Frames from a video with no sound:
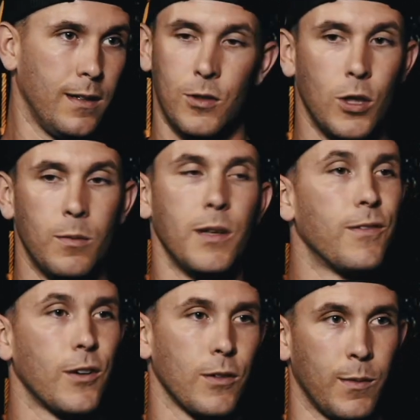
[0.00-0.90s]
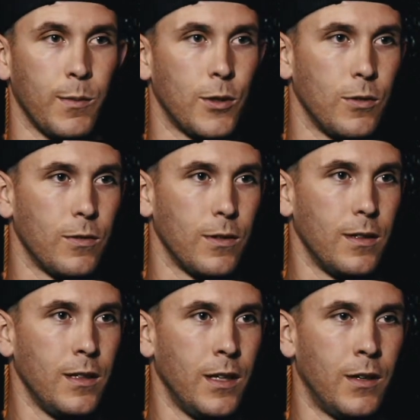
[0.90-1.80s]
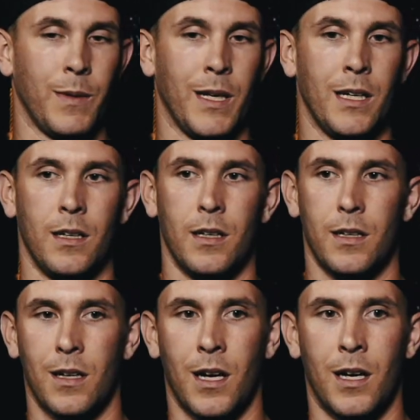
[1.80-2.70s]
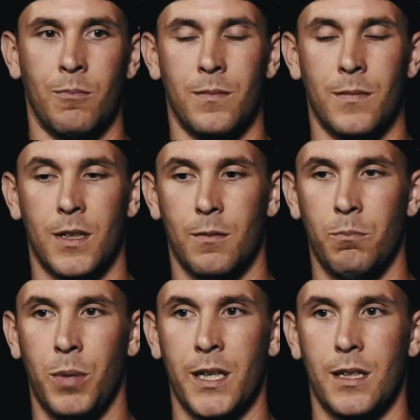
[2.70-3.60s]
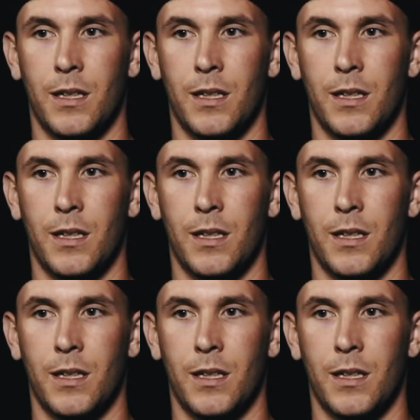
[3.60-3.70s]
Couldn't be further from the truth. You know what I mean? Right. But